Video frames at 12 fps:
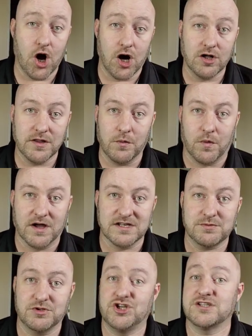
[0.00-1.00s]
all at
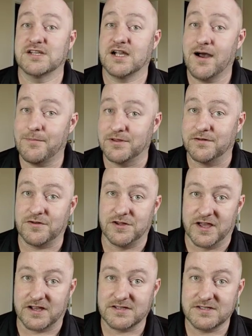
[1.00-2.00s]
once with just a couple of
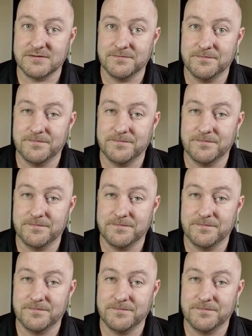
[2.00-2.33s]
clicks.